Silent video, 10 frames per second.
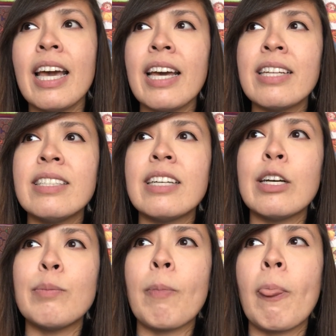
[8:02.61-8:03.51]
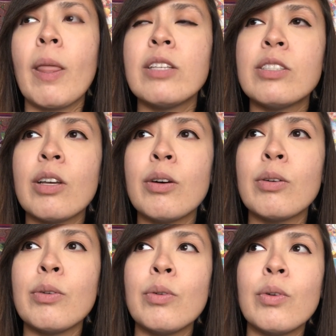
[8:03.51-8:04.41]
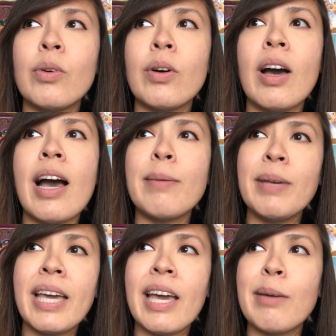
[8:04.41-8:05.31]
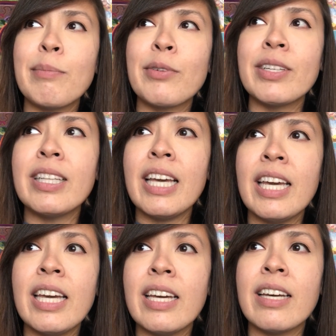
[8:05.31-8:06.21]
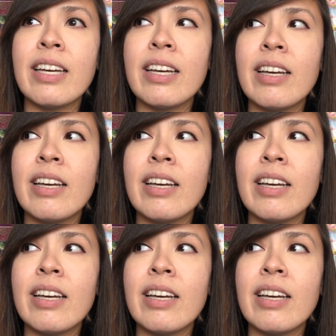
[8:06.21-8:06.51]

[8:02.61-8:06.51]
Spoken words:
And so I became really